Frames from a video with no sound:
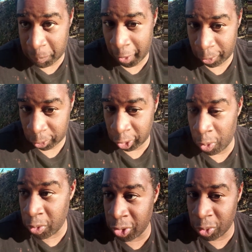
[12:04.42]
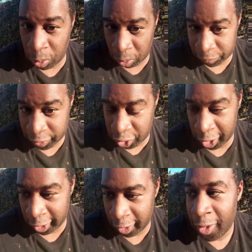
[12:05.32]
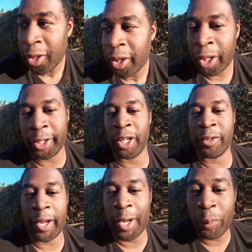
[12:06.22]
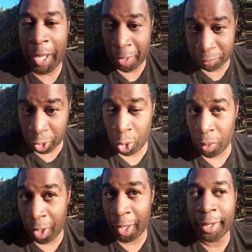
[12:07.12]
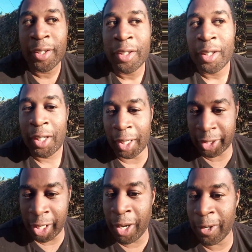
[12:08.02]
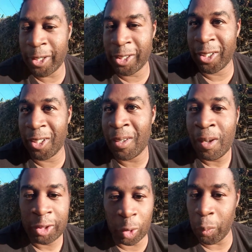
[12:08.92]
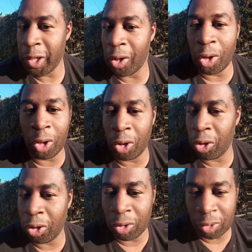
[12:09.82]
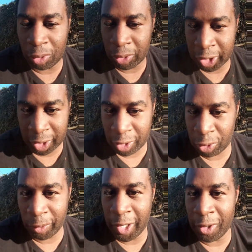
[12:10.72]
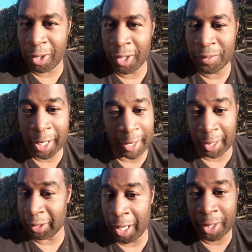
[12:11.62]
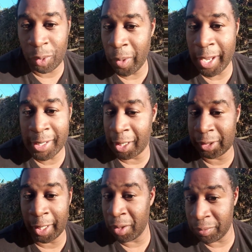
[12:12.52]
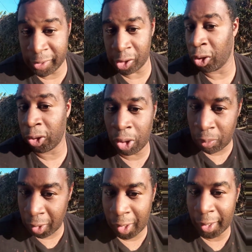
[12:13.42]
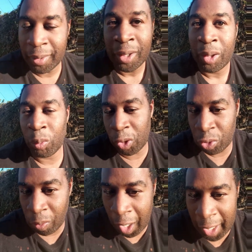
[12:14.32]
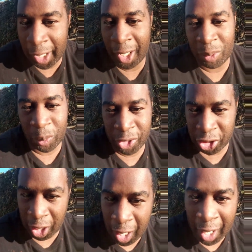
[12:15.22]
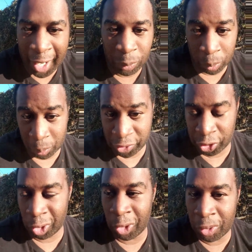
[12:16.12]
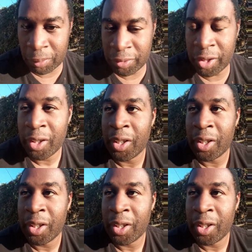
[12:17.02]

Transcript: better, Goku or Vegeta. On the other hand, we have Gohan, a character that we all can agree on that a lot of ways, a lot of us are Gohan. We're quiet, we're shy, we're reserved.